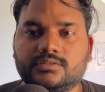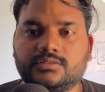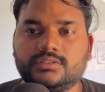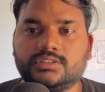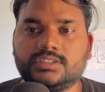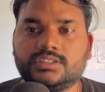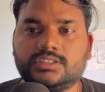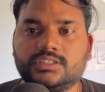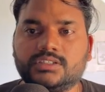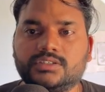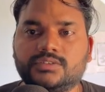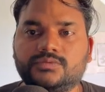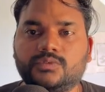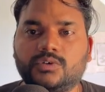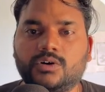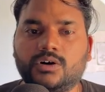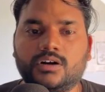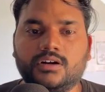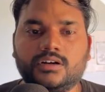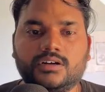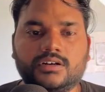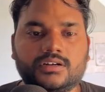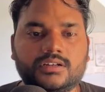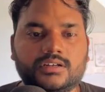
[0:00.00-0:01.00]
this is
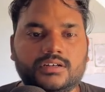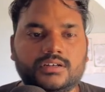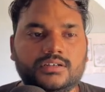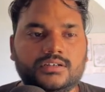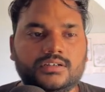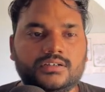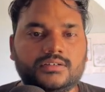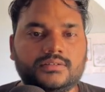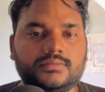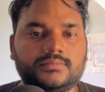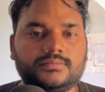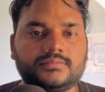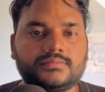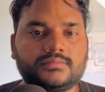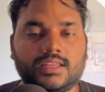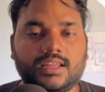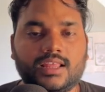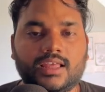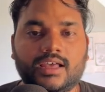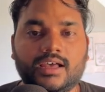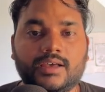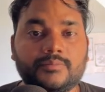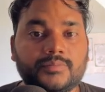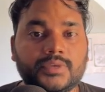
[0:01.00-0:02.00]
what
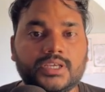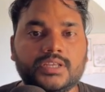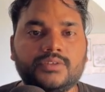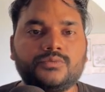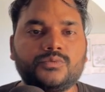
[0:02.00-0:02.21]
I'm been